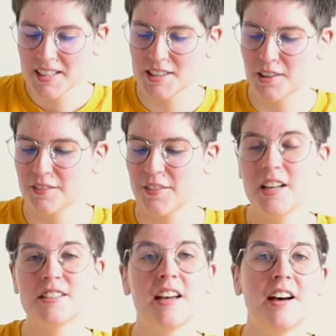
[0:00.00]
So
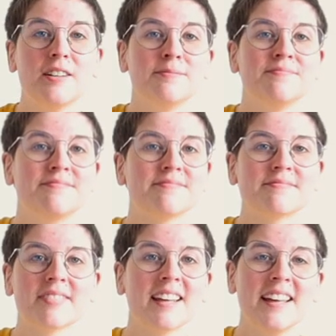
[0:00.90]
first,
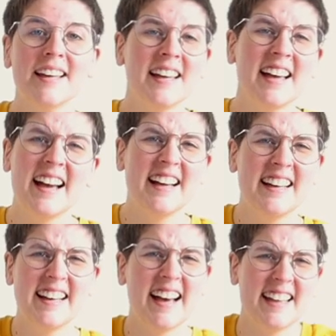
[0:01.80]

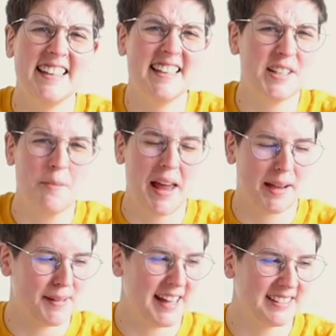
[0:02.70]
I needed a
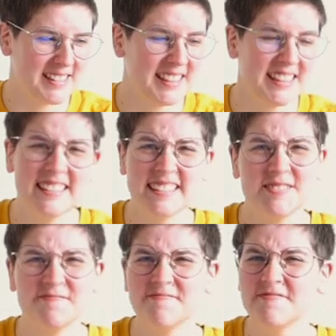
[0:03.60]
black belt
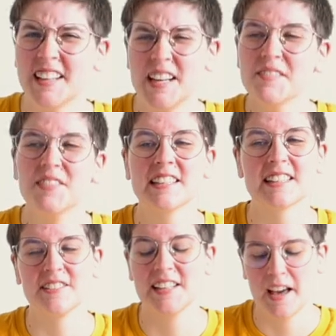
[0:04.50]
because
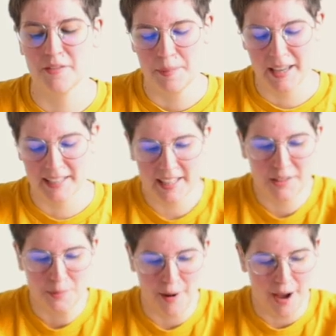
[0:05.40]
I only have a pink
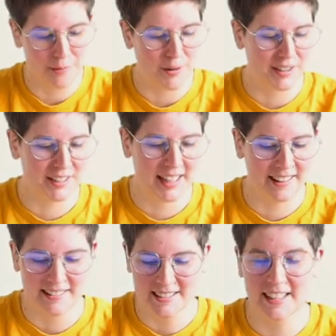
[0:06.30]
and a brown one,
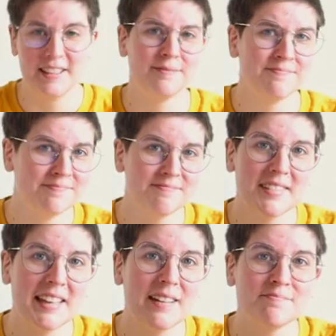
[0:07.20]
and
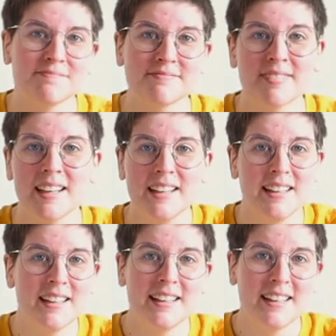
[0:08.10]
yeah,
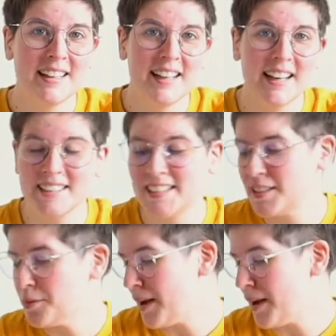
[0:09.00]
I needed a